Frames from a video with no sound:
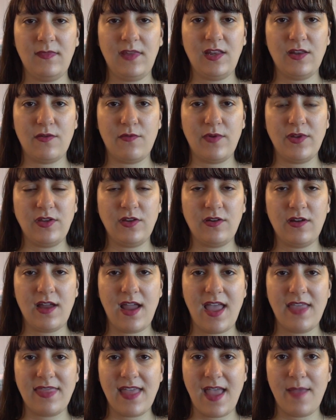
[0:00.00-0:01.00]
you know, when you're
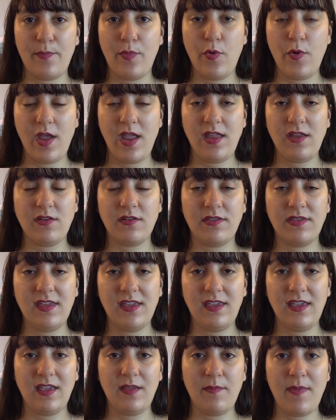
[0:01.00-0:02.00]
at that point, you're
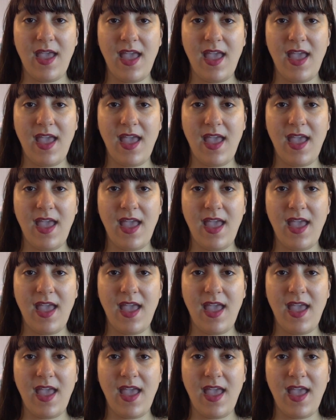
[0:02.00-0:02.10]
thinking,